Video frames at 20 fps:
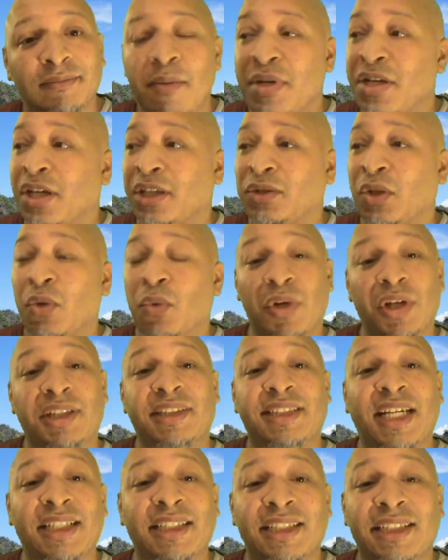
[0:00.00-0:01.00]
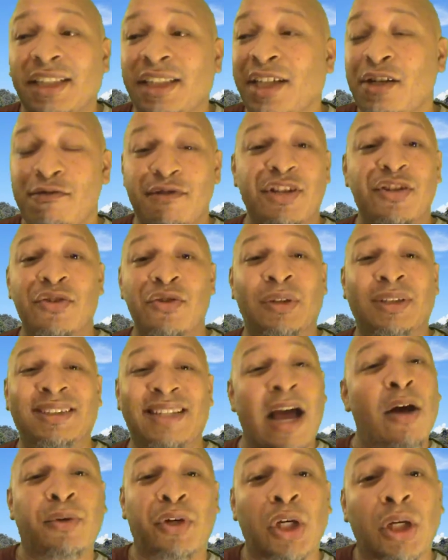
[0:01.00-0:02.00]
Because what is Satan? The original
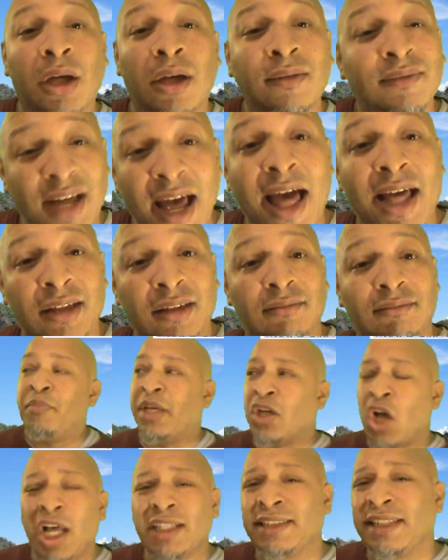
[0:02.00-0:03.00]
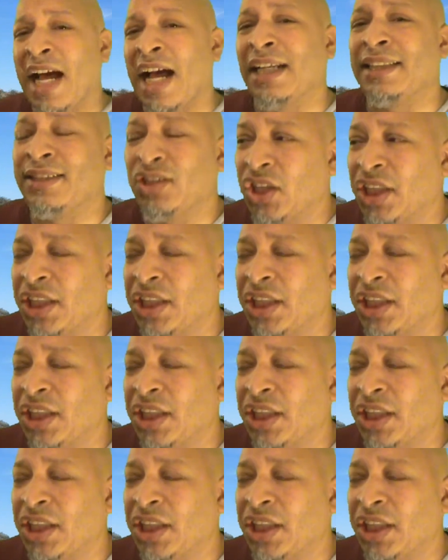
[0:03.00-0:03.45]
doubter of God. Because God is